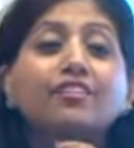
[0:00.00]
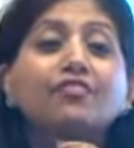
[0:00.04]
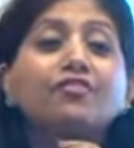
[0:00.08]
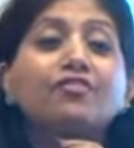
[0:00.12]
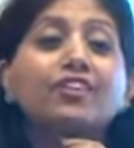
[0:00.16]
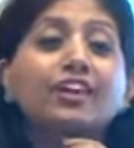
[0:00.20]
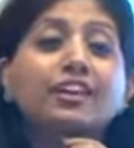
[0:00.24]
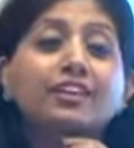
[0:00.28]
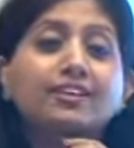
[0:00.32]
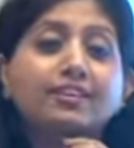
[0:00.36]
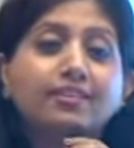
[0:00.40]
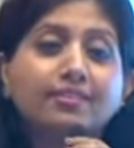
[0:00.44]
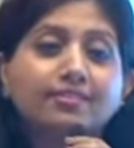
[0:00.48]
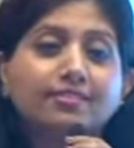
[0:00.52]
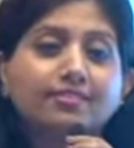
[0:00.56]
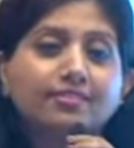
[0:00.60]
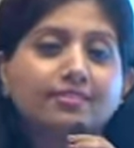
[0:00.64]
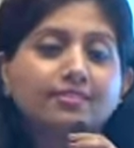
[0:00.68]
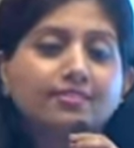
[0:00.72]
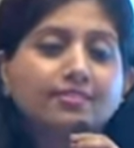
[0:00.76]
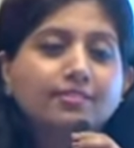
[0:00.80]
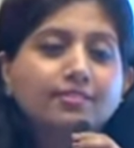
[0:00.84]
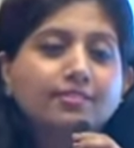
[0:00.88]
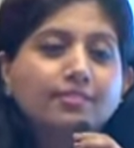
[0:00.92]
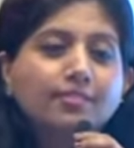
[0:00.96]
and
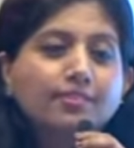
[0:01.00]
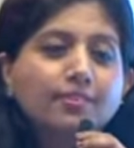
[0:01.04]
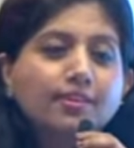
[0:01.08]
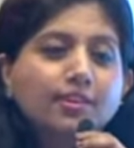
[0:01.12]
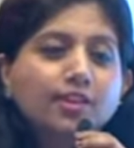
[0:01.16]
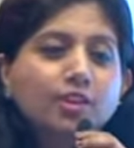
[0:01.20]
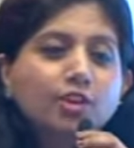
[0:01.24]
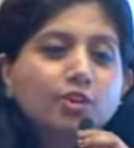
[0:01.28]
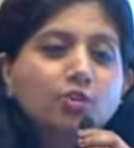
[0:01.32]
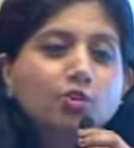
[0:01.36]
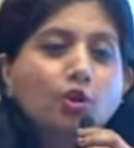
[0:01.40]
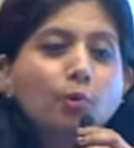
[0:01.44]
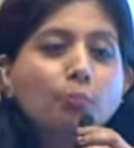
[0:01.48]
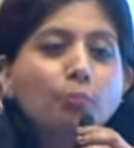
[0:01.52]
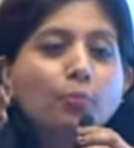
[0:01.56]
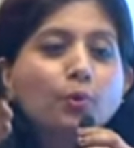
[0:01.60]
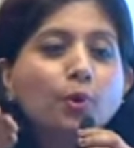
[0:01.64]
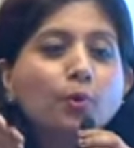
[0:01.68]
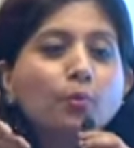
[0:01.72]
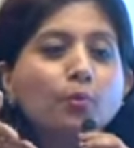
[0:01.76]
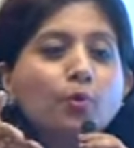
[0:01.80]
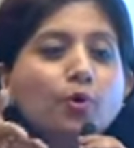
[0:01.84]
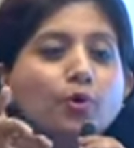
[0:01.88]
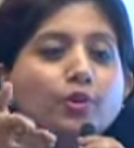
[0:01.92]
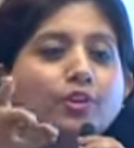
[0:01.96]
failures, you're
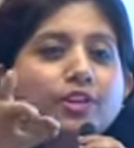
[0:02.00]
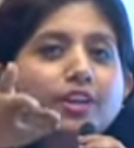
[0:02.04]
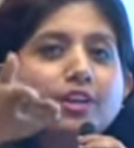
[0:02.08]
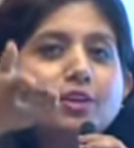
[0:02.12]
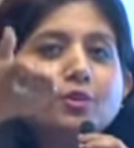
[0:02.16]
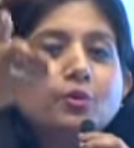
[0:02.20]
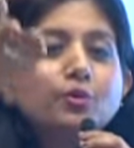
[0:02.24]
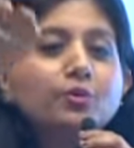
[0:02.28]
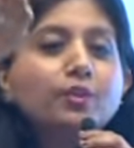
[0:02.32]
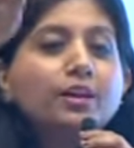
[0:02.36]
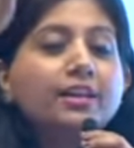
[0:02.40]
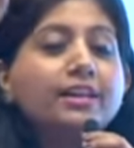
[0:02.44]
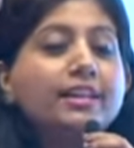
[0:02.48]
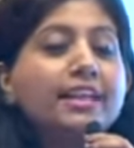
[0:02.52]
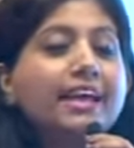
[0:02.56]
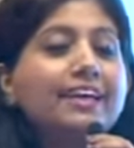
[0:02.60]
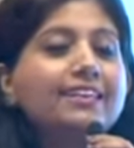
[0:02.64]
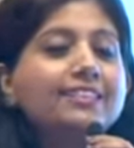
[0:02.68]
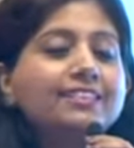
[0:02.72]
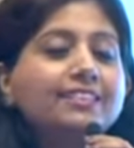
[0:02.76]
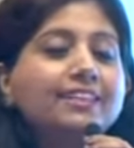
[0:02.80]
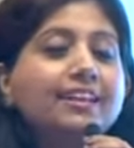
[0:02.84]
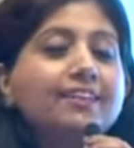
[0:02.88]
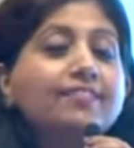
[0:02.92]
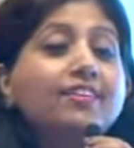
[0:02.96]
promoted to the
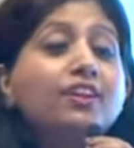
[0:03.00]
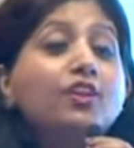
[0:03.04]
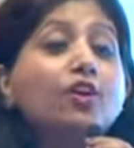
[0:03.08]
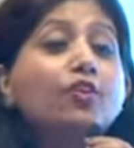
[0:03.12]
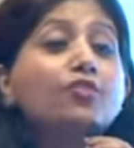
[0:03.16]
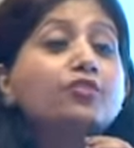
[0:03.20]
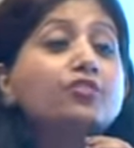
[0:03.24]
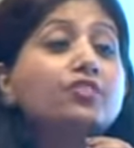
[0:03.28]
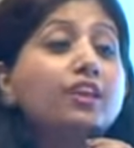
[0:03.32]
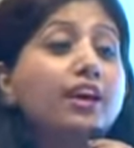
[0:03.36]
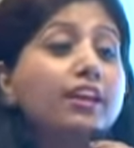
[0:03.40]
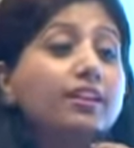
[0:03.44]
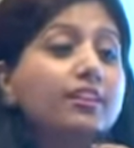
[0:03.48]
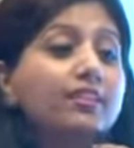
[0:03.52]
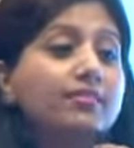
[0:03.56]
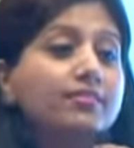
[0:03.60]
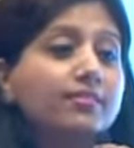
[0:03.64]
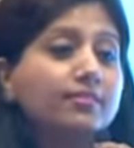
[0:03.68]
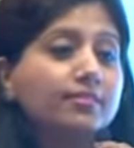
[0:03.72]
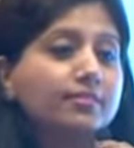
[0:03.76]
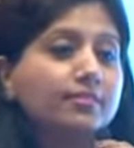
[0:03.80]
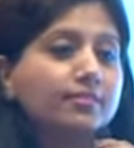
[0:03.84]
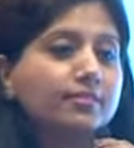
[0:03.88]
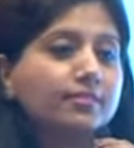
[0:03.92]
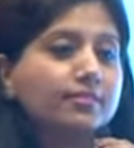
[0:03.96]
next level of
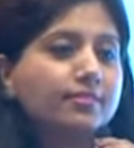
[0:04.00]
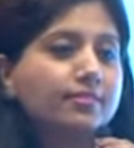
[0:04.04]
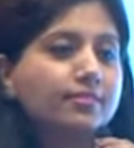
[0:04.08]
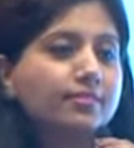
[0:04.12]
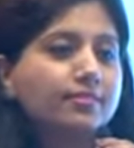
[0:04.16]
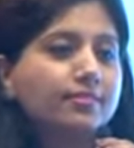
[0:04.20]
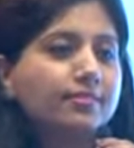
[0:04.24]
challenges.